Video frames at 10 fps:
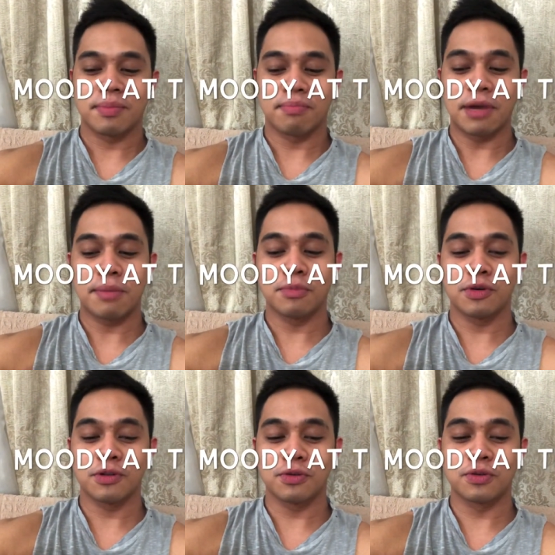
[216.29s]
My
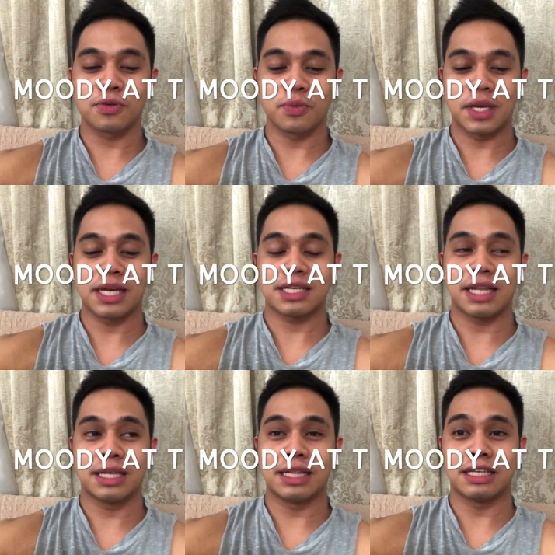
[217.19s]
mood swings
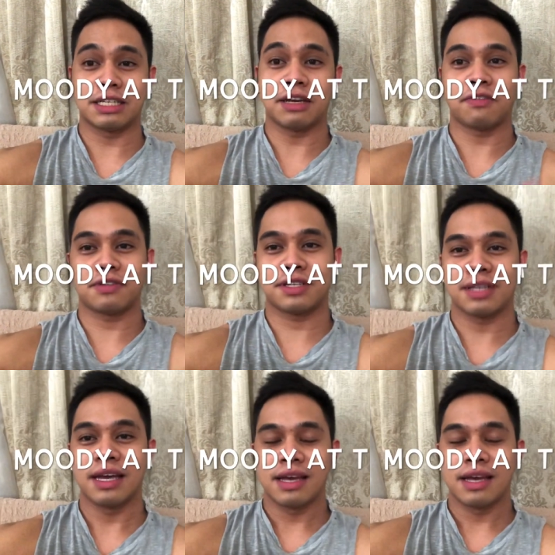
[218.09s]
suddenly shifts.